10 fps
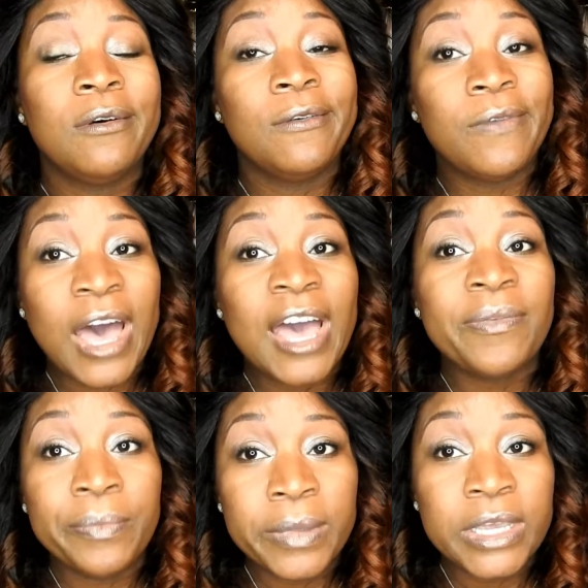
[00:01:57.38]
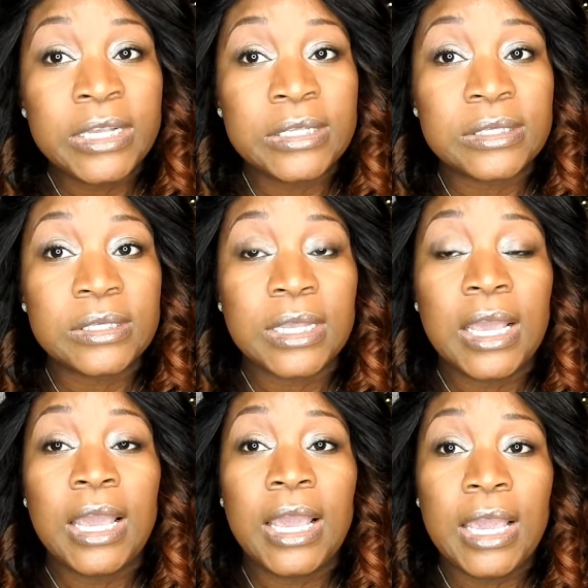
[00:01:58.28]
5 months.
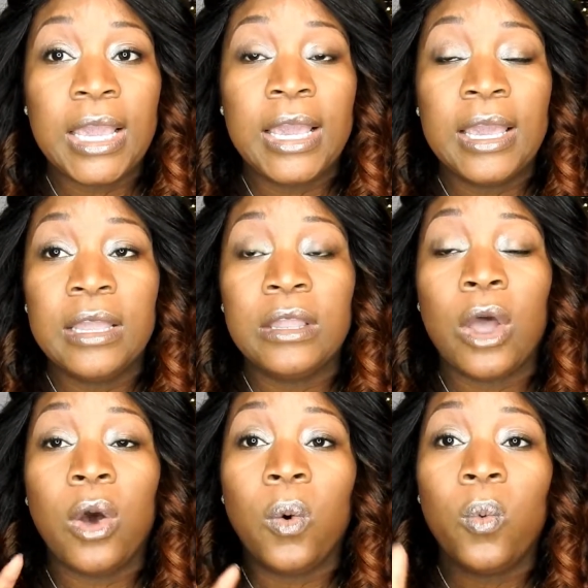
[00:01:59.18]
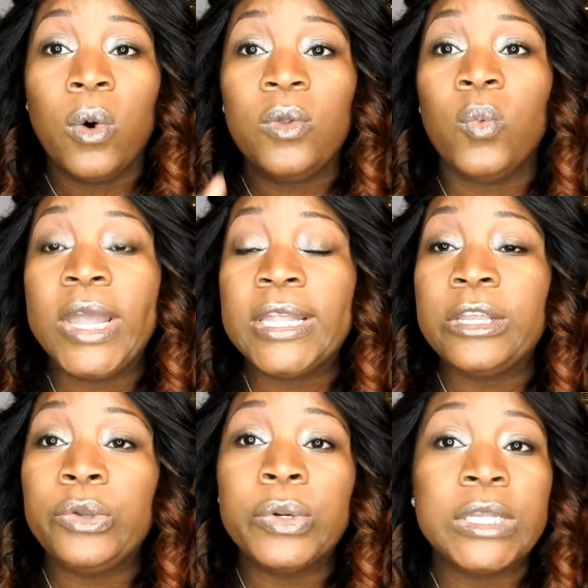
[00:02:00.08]
And one way that
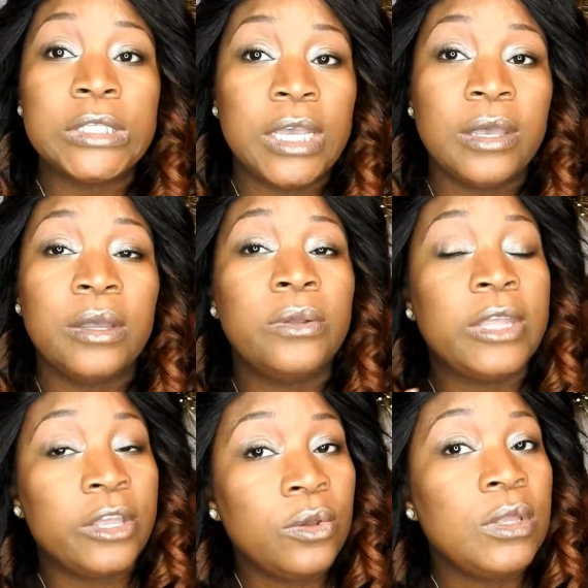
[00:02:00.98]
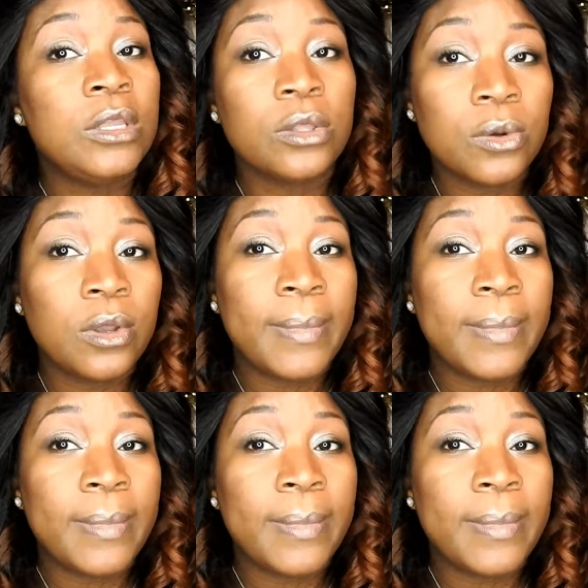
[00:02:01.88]
you can tell that you need to throw your